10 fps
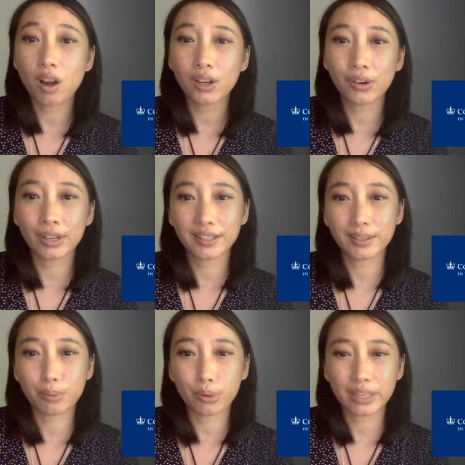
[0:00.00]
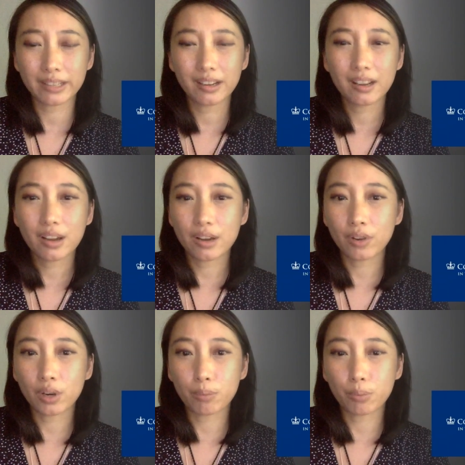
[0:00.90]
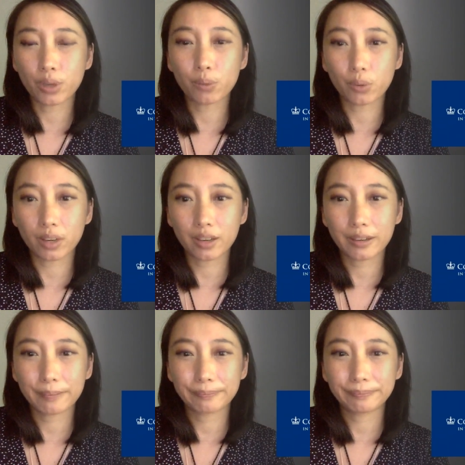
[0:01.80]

ongoing support of our important work.